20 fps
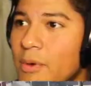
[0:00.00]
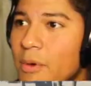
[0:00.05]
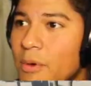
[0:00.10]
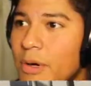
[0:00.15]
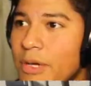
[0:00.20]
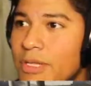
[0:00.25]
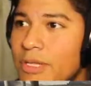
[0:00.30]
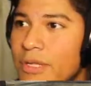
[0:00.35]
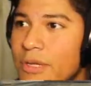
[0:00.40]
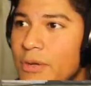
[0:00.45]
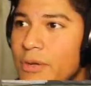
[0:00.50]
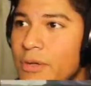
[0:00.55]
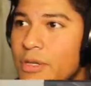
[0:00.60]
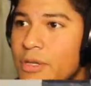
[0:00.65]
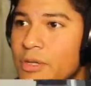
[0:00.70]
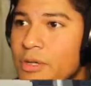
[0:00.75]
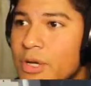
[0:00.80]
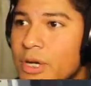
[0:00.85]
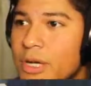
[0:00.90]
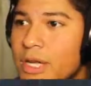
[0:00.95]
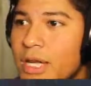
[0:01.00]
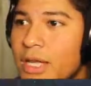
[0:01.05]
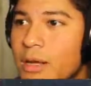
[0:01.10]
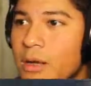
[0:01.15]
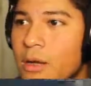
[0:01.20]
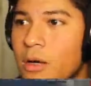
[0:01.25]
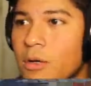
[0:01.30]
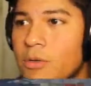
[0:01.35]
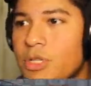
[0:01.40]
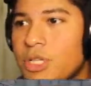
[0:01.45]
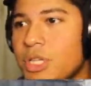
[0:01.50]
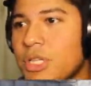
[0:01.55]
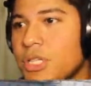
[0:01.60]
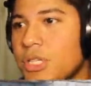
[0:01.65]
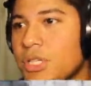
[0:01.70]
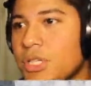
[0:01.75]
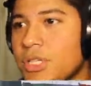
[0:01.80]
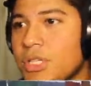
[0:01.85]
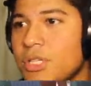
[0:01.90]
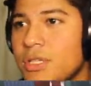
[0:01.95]
going to do the truck in, oh
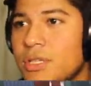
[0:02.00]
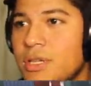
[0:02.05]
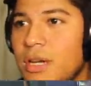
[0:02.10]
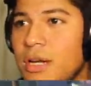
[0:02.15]
Jesus,